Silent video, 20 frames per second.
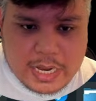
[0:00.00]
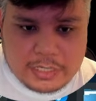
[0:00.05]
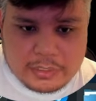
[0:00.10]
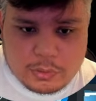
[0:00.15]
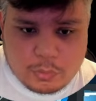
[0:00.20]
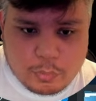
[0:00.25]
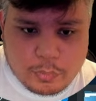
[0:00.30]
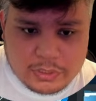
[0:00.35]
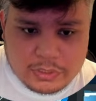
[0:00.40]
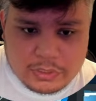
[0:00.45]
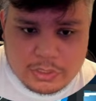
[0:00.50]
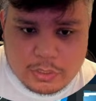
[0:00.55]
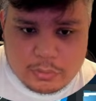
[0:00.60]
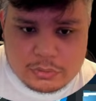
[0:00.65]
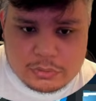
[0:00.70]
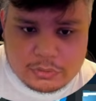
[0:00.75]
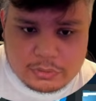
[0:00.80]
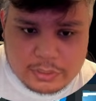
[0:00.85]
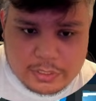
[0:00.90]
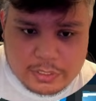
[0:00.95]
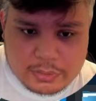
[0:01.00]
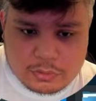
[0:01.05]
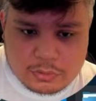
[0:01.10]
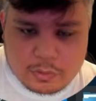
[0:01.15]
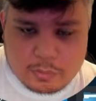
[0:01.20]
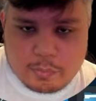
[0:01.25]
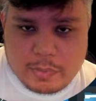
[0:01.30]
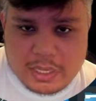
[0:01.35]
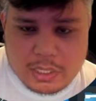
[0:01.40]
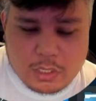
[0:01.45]
either Windows, Linux,
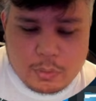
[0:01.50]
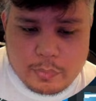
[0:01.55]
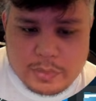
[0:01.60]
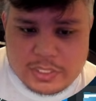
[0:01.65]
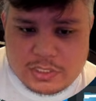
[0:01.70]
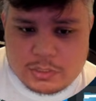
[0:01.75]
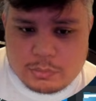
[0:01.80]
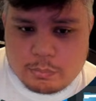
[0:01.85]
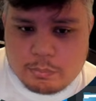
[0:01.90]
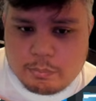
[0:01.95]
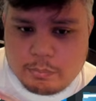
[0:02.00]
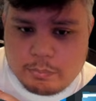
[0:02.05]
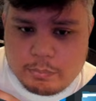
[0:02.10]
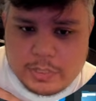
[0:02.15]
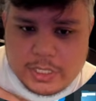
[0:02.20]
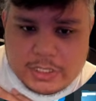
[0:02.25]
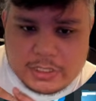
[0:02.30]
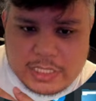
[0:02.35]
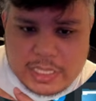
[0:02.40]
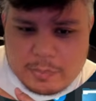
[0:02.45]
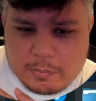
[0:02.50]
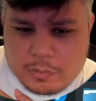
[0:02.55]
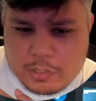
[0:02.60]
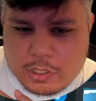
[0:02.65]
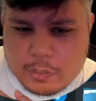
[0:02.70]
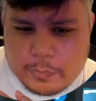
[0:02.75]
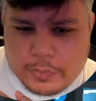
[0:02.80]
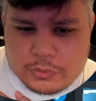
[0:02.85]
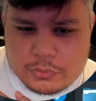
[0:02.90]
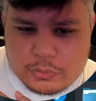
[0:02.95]
or macOS, but I'm
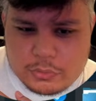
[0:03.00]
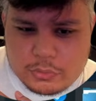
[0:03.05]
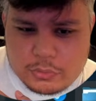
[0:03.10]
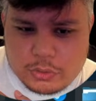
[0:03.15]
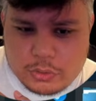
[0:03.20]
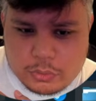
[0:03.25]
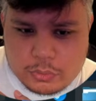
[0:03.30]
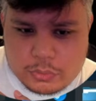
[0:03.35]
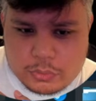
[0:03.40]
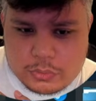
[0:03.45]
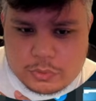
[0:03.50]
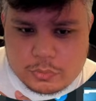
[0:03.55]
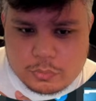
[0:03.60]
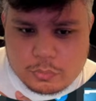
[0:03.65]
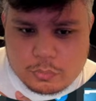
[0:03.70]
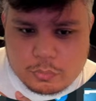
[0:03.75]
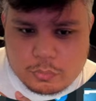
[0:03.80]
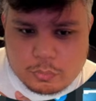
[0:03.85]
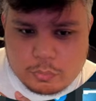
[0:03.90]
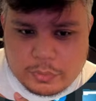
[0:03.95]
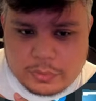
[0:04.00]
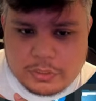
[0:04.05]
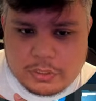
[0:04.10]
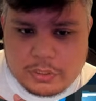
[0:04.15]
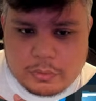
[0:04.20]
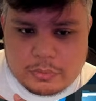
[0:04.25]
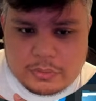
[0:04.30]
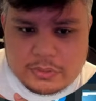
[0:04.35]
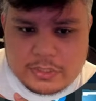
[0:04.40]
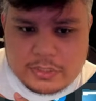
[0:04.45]
going to use
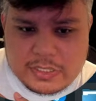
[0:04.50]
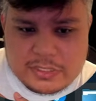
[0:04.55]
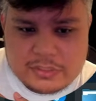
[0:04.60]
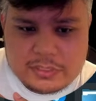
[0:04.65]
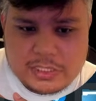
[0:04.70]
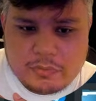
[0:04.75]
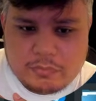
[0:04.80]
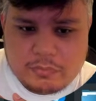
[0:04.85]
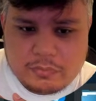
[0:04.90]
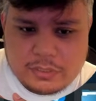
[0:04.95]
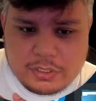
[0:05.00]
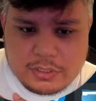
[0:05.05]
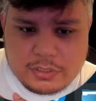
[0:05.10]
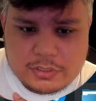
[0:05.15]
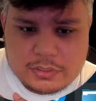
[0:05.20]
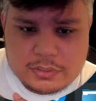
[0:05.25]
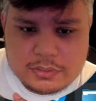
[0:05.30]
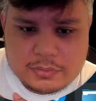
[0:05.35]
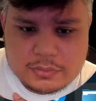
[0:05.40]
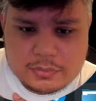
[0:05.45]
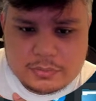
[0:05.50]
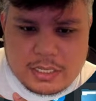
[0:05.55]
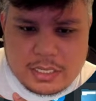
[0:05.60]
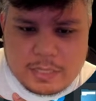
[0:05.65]
Windows instead of Linux.